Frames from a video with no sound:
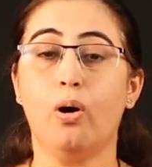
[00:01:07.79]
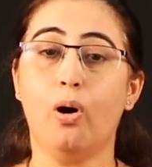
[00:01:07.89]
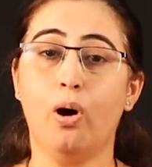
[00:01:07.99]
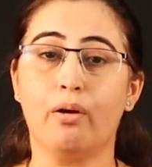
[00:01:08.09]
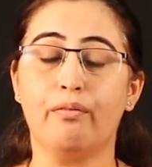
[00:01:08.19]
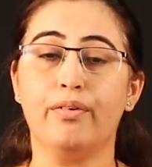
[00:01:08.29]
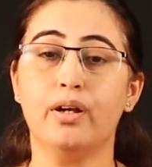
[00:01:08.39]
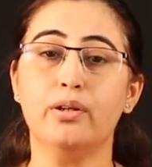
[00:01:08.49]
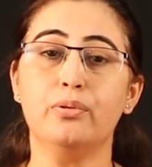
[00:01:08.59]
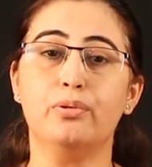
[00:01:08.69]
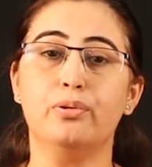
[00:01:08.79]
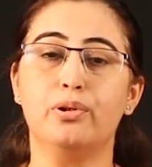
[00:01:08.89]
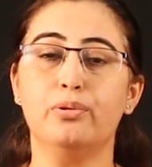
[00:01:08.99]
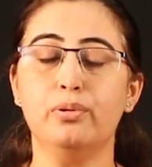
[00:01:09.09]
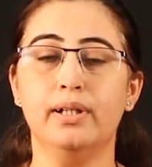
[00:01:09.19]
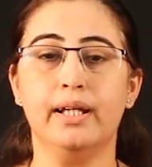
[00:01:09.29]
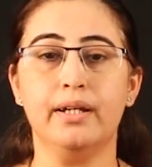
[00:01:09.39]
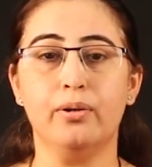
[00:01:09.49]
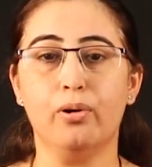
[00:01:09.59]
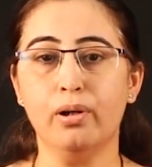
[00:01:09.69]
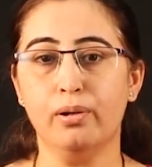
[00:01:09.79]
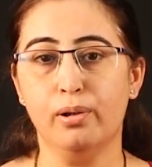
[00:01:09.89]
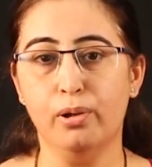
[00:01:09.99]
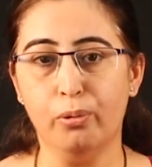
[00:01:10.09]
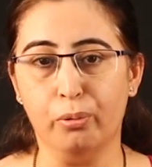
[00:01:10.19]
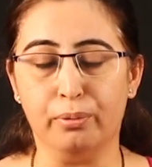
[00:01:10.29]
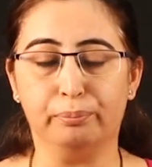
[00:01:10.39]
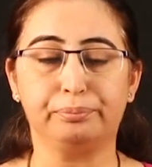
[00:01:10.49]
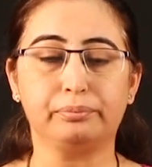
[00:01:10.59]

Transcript: or where you go to lend your loan.